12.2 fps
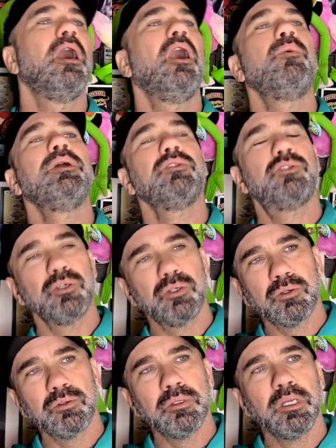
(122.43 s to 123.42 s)

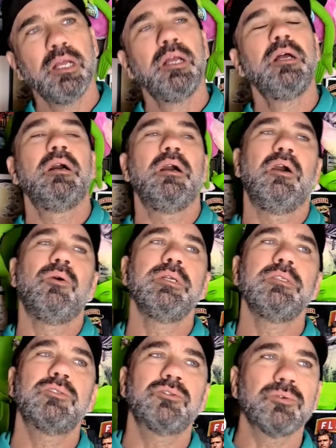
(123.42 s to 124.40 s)
0-2,
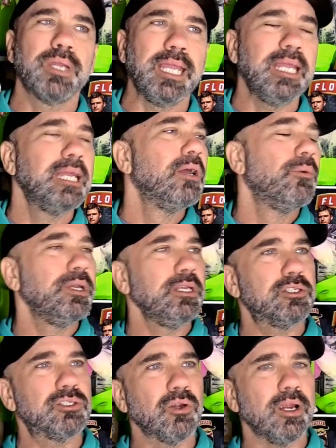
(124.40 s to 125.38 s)
0-3. When
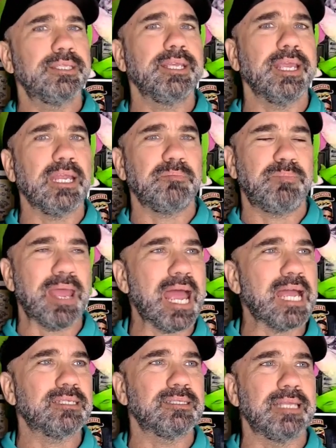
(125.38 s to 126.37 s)
you start to get
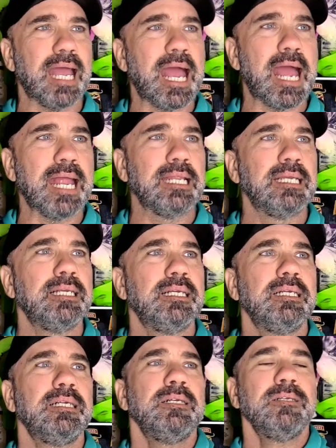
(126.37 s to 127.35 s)
past that,
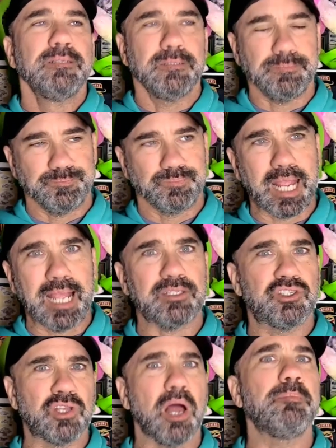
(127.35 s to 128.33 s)

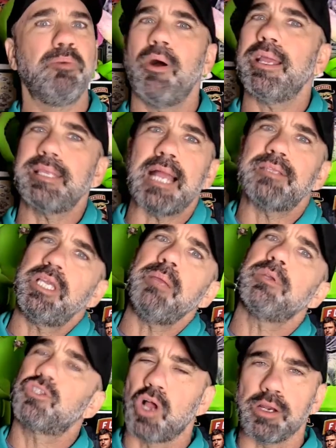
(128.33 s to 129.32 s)
at some point that
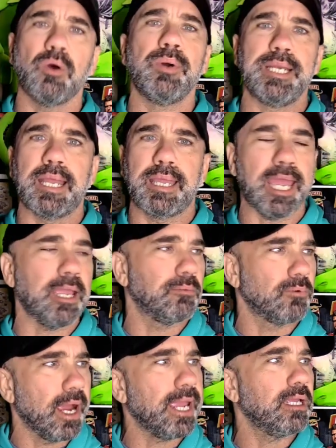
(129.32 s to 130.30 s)
team is going to win the
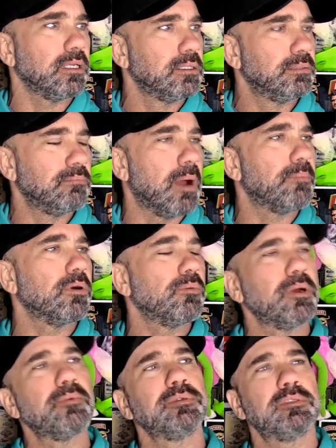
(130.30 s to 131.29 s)
game, right?
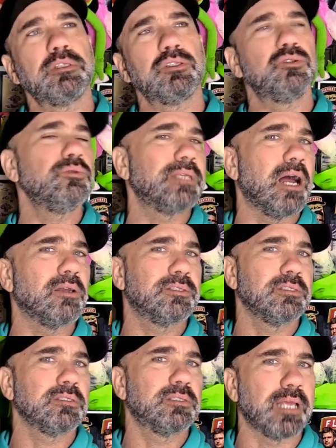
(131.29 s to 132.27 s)
Remember what was the
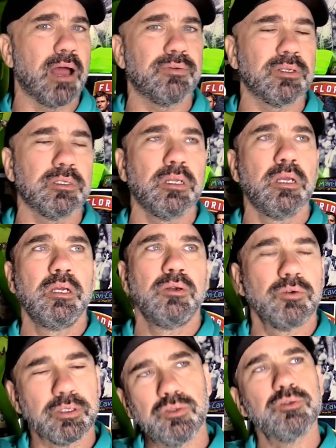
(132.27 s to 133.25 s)
2007
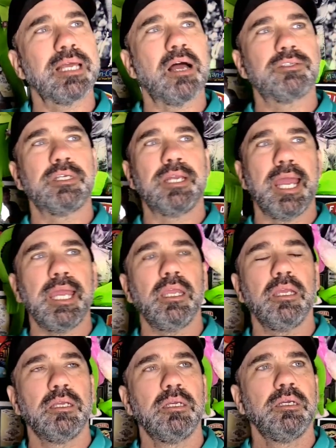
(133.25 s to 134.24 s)
or the
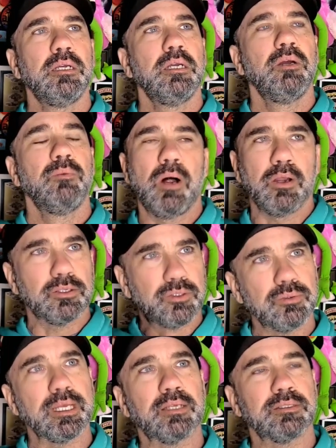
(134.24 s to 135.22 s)
2008? Well, the
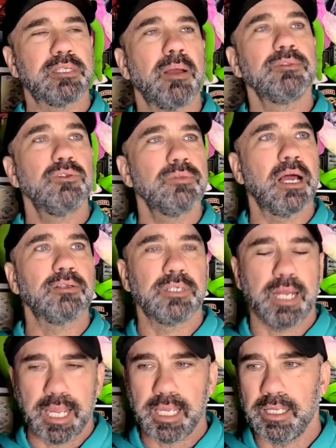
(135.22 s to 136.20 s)

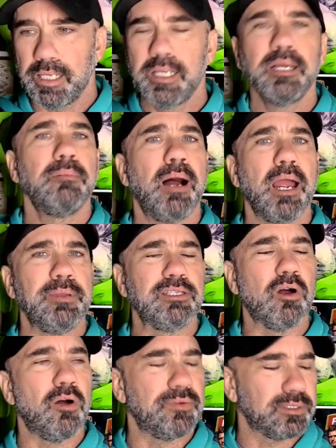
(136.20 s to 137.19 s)
2007-2008
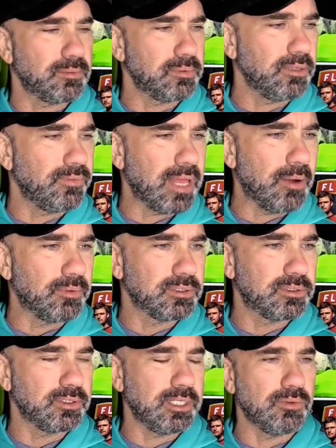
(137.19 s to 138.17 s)
Miami Dolphins, I believe that
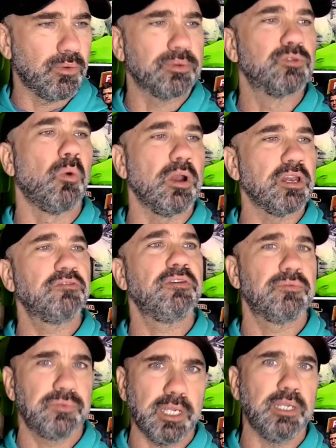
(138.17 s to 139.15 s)
was the team that was
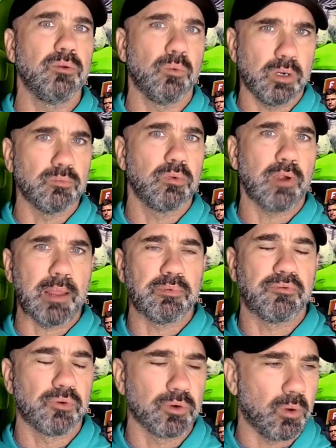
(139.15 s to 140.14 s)
1-15, the one right
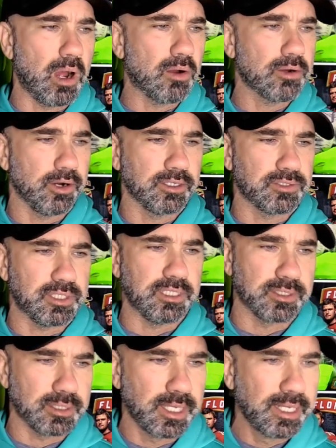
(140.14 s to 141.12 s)
before the wildcat
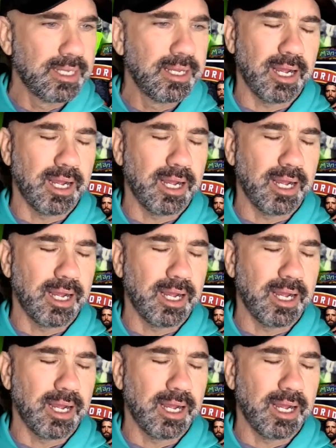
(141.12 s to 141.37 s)
season.